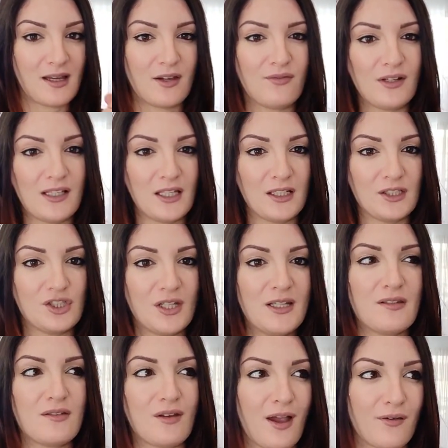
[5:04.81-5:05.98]
I feel that
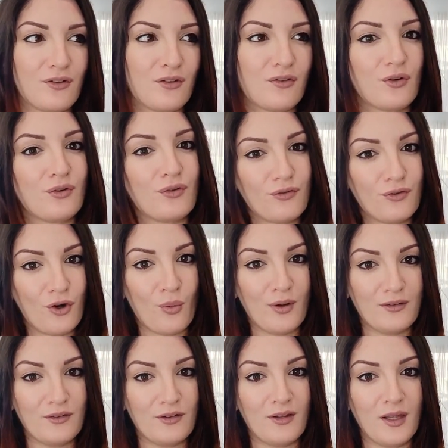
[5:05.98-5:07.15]
jeans, you have to sort of grow
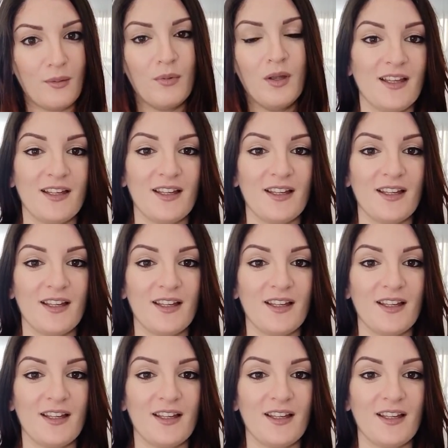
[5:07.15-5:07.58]
into them.